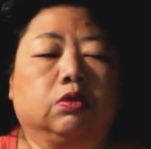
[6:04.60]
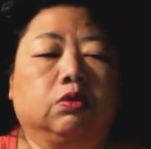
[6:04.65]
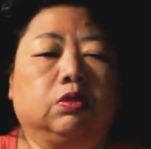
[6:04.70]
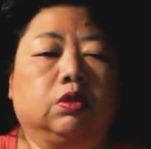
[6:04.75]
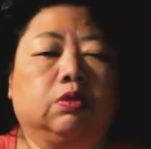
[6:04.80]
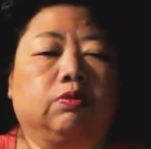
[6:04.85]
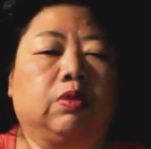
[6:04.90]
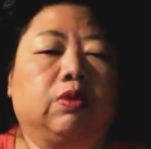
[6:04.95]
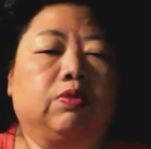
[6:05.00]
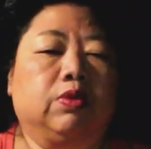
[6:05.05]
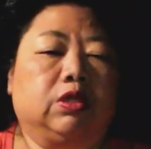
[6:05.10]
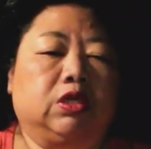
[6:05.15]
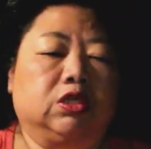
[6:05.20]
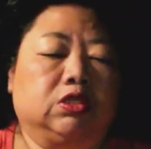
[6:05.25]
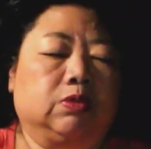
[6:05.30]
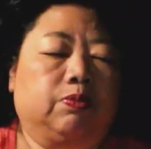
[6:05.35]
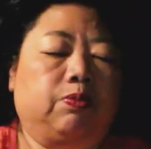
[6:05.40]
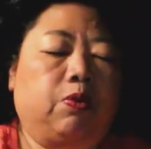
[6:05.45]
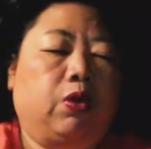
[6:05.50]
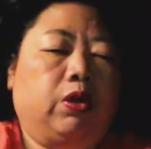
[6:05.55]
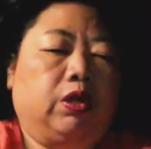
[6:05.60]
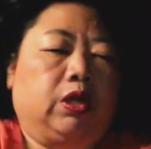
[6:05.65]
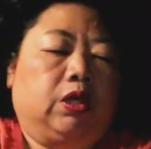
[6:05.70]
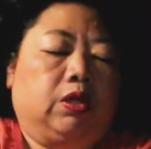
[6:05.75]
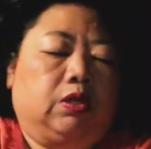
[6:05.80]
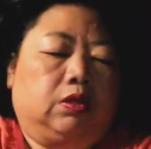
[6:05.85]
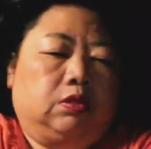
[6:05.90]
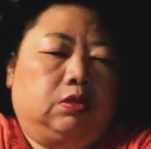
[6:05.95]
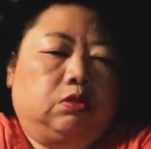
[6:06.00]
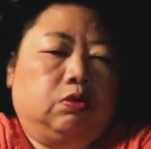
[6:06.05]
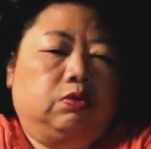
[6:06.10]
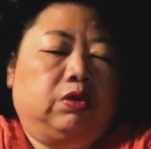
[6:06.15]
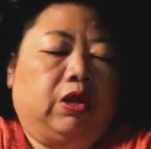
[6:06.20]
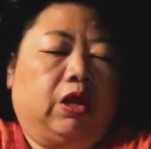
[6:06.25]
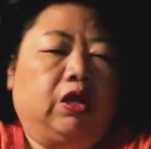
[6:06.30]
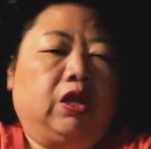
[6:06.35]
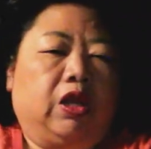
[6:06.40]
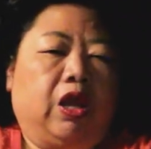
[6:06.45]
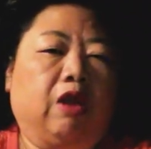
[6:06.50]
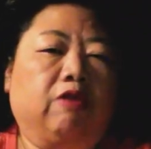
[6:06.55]
You very disappointed. Still,
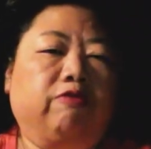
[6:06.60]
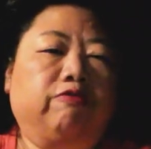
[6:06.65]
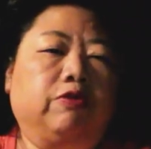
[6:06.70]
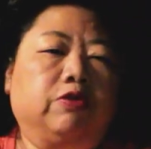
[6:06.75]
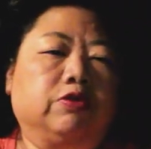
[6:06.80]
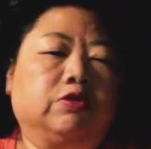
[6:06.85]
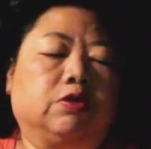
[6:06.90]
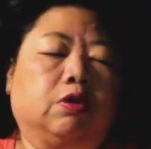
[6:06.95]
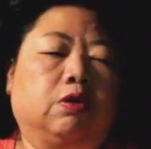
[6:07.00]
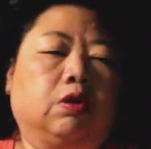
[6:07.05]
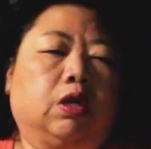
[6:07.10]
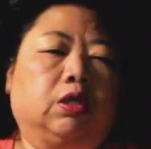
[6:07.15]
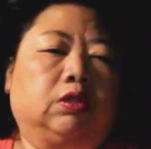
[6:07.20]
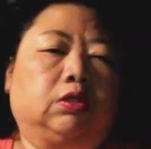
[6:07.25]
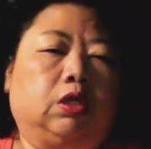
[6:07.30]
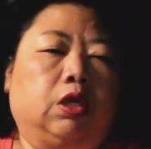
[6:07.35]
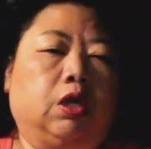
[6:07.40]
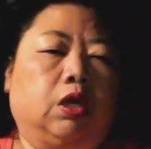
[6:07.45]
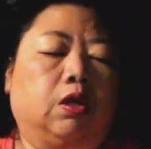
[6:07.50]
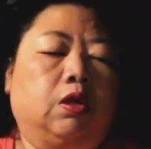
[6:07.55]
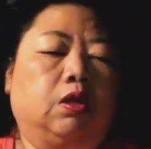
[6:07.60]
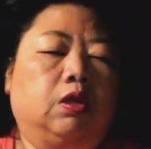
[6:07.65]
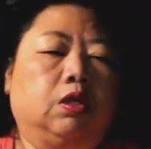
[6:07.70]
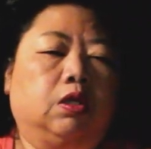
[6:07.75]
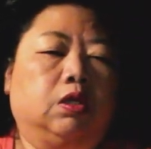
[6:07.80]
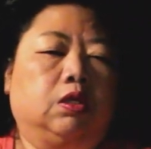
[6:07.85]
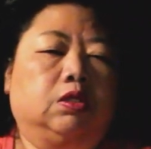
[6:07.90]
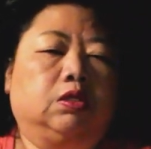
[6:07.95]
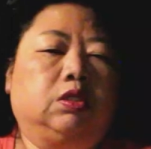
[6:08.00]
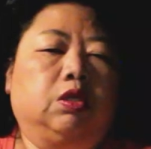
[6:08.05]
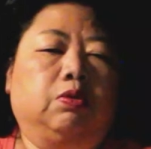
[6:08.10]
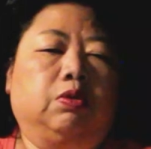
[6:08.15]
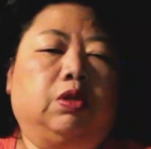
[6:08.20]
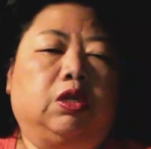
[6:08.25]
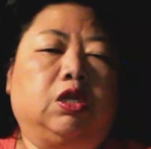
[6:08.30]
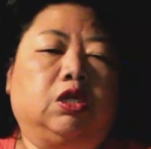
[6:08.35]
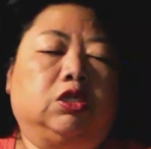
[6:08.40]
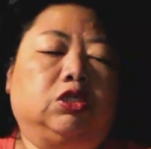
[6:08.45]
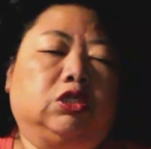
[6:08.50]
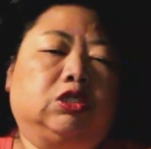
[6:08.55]
then at first, I had the, still
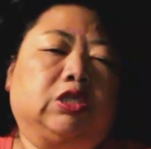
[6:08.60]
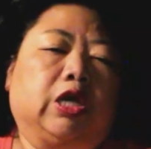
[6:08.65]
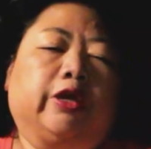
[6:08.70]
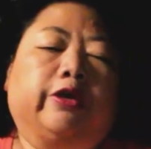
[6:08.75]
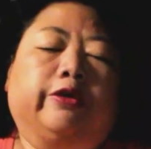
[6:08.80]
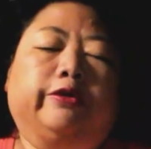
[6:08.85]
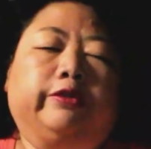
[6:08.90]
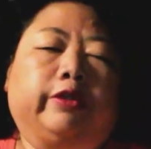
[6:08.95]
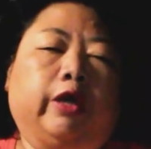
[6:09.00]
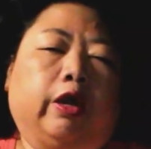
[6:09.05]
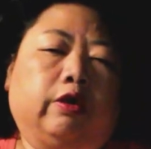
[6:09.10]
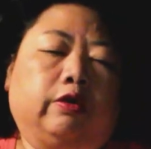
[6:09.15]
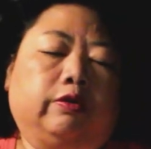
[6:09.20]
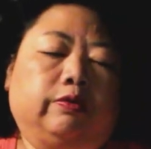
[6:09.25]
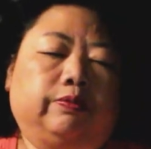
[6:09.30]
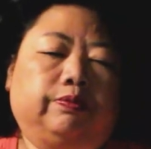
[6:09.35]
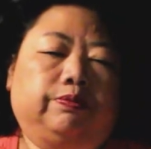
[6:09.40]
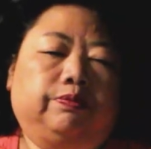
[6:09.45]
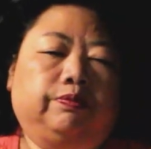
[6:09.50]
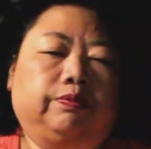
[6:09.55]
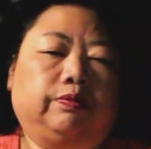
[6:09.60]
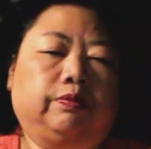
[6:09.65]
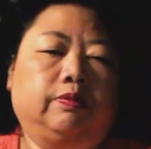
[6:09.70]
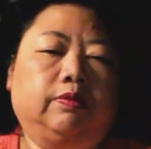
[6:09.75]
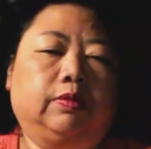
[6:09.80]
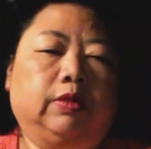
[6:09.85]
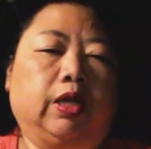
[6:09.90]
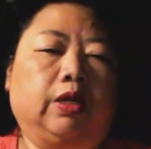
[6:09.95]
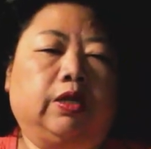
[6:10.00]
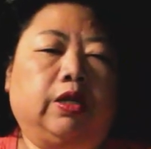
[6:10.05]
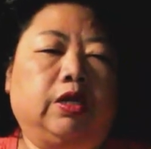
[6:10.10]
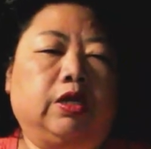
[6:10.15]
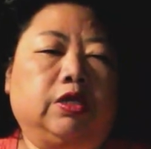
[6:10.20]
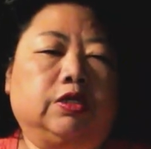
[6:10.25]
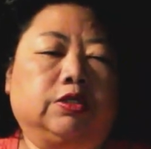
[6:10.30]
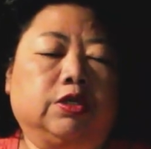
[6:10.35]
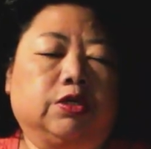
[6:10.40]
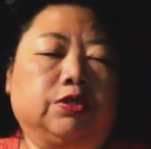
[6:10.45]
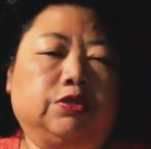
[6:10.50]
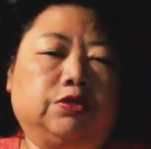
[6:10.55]
then you just second down, but then you
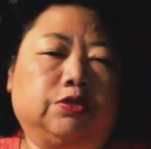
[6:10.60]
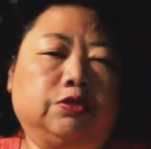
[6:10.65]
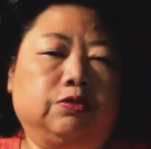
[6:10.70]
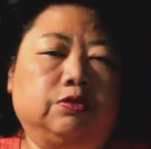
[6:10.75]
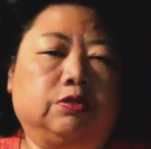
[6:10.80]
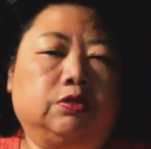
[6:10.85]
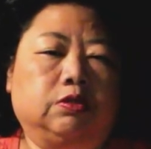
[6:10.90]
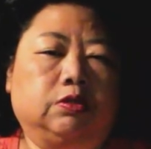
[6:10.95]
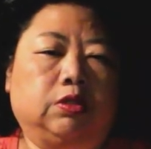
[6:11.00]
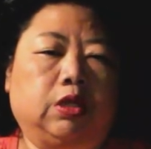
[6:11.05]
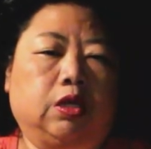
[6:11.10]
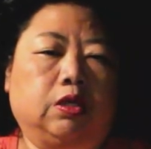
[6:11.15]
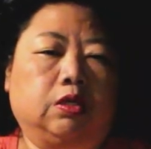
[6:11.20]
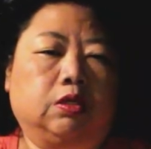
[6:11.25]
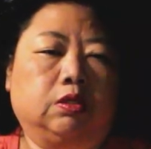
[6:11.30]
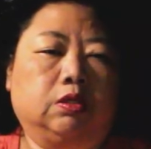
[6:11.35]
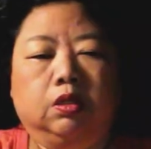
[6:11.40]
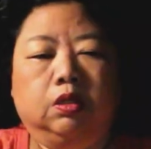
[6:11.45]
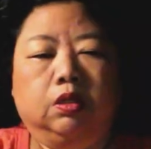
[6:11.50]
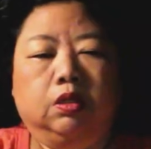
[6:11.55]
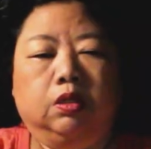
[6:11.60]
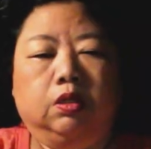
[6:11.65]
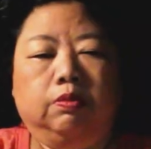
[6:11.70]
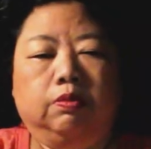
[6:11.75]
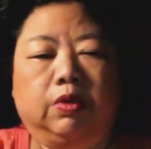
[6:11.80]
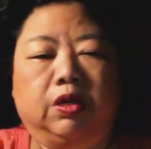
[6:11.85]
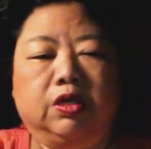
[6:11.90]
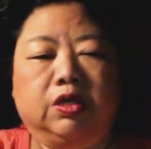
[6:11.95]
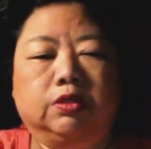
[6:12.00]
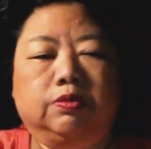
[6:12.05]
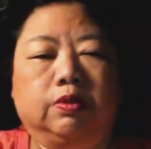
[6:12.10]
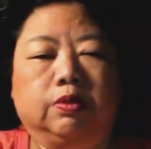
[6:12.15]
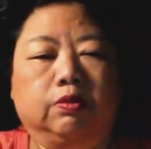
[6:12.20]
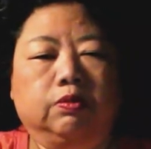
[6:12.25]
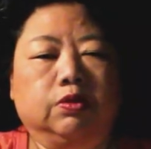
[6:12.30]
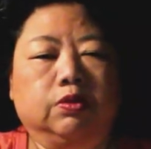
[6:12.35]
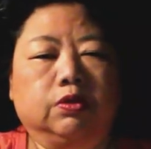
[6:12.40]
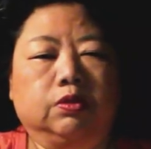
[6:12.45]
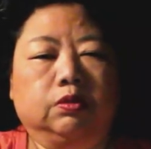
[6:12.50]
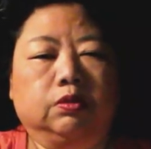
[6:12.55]
start to, my
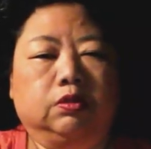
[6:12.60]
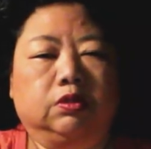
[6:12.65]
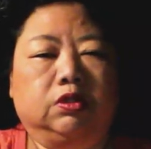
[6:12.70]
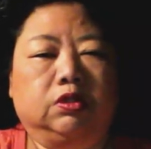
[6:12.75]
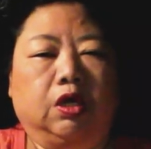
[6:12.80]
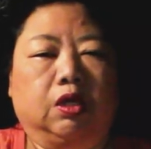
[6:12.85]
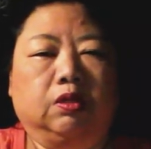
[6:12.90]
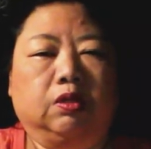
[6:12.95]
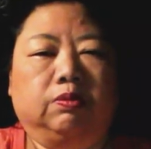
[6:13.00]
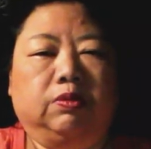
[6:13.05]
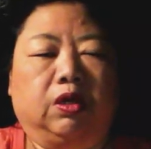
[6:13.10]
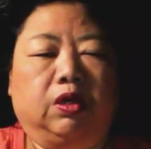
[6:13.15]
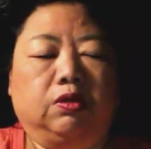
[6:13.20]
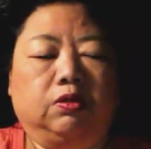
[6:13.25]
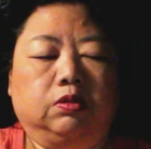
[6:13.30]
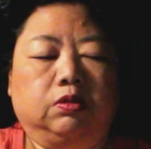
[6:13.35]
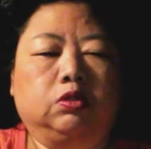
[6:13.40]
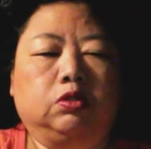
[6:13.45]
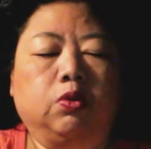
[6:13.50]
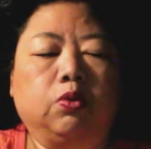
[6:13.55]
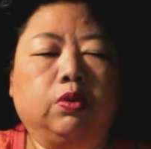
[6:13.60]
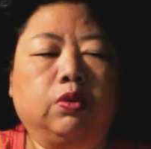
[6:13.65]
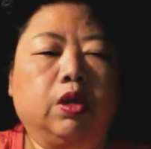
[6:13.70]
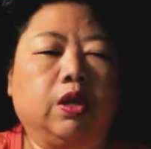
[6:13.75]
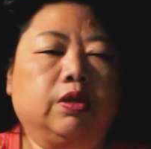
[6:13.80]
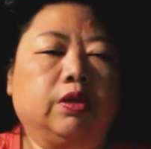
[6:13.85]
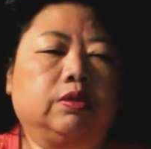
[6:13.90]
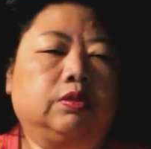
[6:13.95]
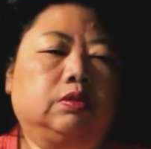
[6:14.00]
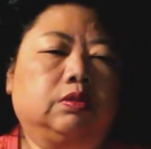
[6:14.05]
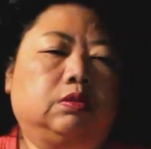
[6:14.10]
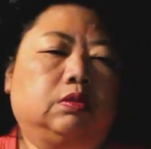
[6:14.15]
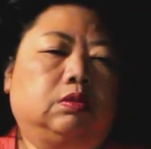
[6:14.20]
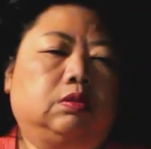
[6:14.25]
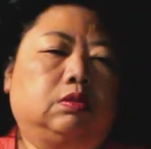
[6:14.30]
husband will tell him that you don't.